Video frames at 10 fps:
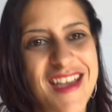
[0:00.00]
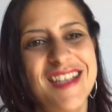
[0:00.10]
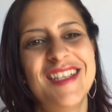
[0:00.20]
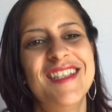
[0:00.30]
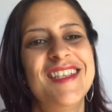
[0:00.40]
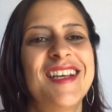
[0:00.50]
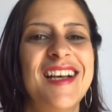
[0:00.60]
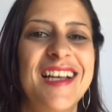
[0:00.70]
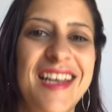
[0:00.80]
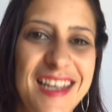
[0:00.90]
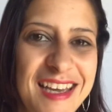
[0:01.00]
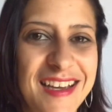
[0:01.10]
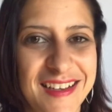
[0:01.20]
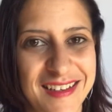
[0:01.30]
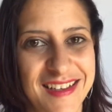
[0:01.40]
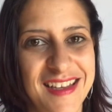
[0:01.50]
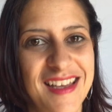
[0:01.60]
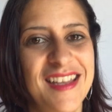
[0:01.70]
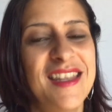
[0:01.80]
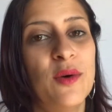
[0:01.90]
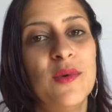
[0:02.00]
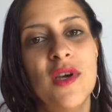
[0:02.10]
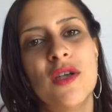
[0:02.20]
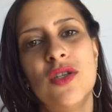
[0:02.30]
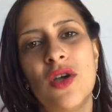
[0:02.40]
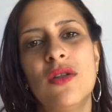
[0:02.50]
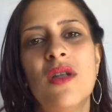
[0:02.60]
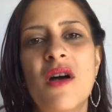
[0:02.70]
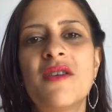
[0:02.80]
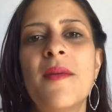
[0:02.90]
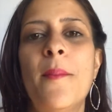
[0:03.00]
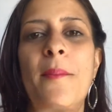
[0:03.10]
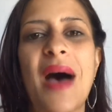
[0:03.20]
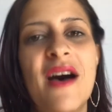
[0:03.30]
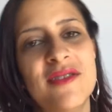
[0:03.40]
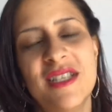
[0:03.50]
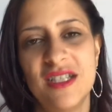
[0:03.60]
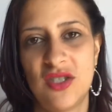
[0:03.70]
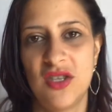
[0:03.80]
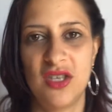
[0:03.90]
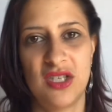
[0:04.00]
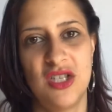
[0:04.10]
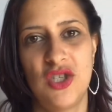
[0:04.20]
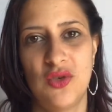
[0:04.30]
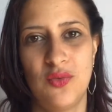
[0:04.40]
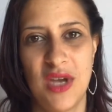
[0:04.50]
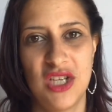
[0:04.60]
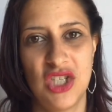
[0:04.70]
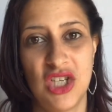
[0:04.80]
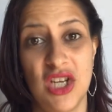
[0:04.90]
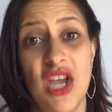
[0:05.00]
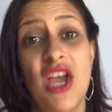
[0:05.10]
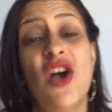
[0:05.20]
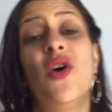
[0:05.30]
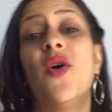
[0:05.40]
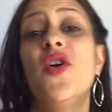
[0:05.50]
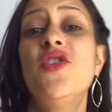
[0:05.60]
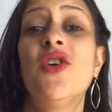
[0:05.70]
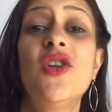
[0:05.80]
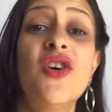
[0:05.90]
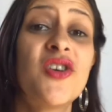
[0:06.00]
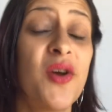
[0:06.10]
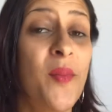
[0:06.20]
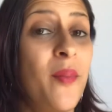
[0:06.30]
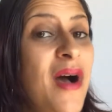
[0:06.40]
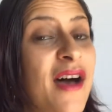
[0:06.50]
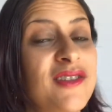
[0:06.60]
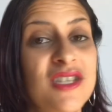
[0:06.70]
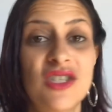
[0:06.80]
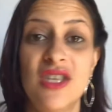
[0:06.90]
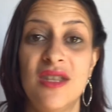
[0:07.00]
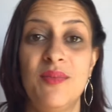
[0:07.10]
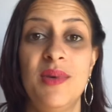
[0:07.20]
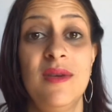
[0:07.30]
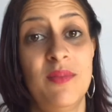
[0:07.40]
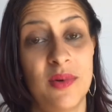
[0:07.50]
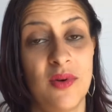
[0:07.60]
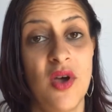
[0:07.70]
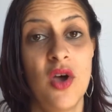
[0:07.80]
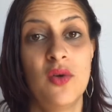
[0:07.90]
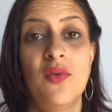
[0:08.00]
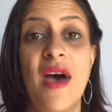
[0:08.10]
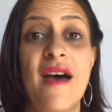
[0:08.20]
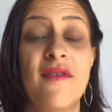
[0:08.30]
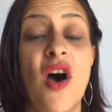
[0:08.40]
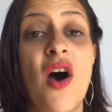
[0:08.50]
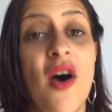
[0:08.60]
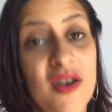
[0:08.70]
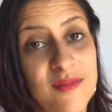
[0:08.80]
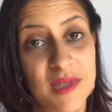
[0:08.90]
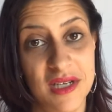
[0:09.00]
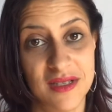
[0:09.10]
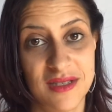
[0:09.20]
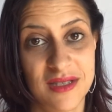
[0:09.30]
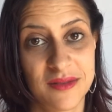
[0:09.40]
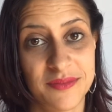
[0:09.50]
to declare that we are no longer bounded to the situation or no longer bounded to the people who have harmed us.